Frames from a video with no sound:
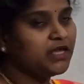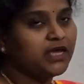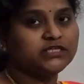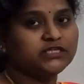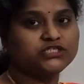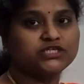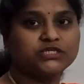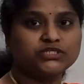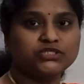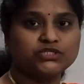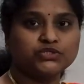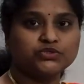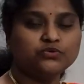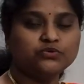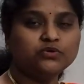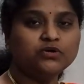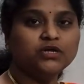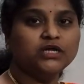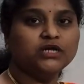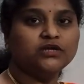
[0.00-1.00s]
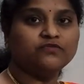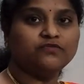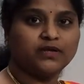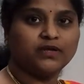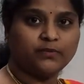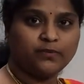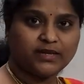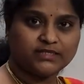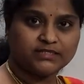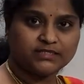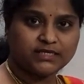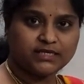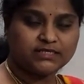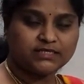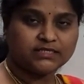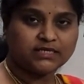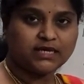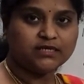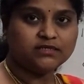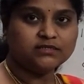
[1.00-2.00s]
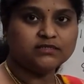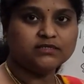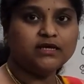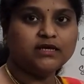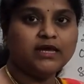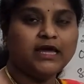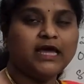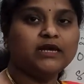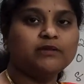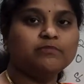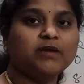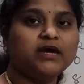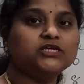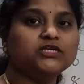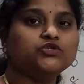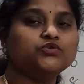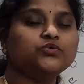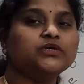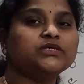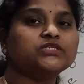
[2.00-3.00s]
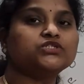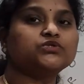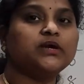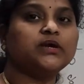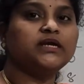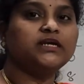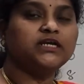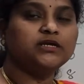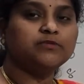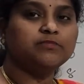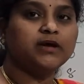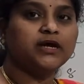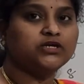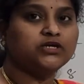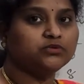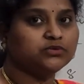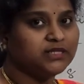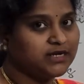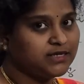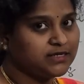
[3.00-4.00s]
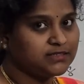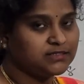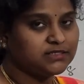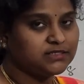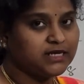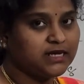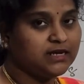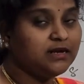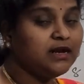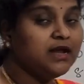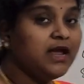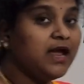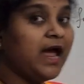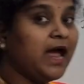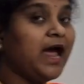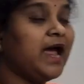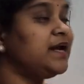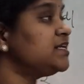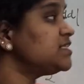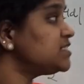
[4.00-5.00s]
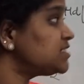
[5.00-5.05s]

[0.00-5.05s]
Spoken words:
H is 2, frequency is 8, N by 2 is 20 by 2, that is 10, and